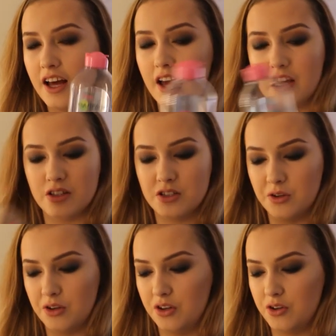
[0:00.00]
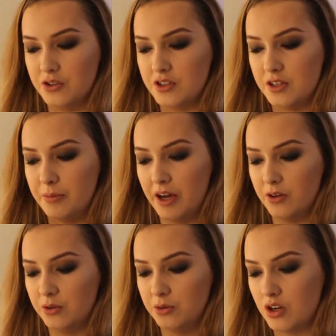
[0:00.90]
I used to use the
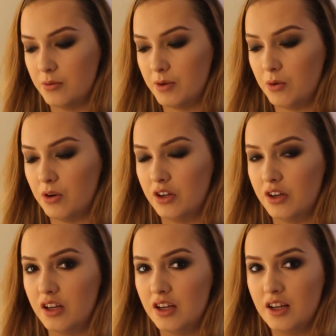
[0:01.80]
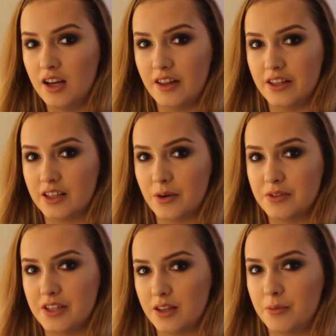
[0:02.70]
Bioderma one. I think that
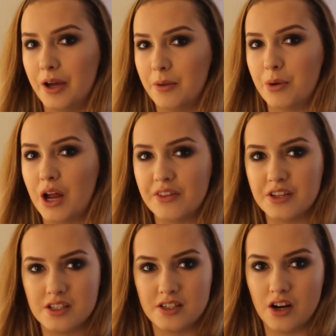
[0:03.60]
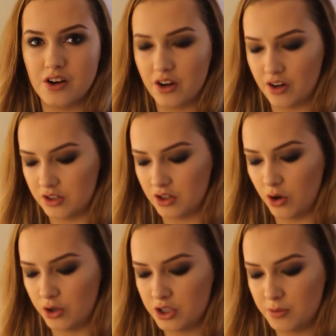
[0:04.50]
was the main brand that started it
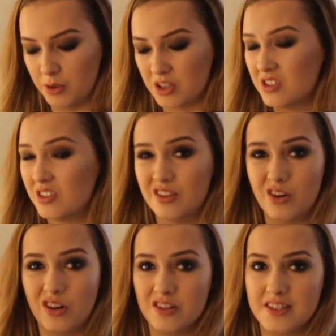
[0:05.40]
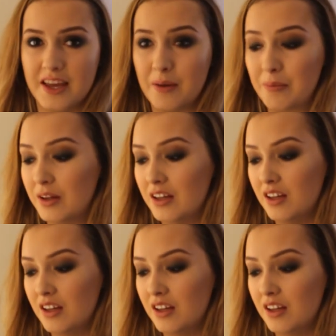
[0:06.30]
out, but they're all the same.